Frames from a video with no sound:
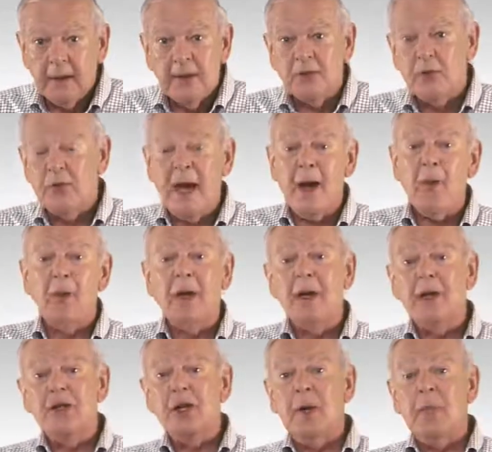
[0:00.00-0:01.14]
So now we're going
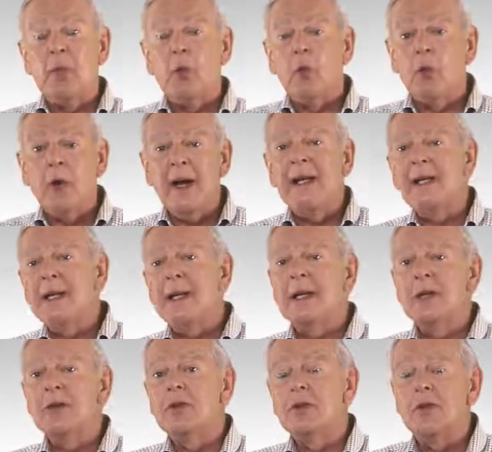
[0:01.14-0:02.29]
to jump right
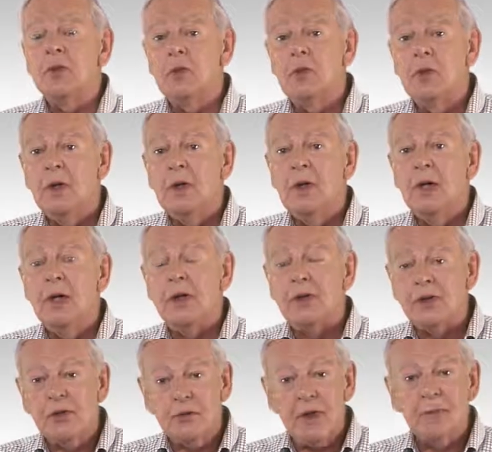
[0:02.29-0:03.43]
into a
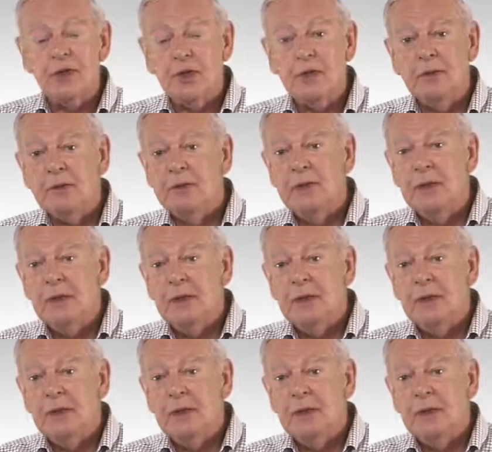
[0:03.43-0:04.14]
description,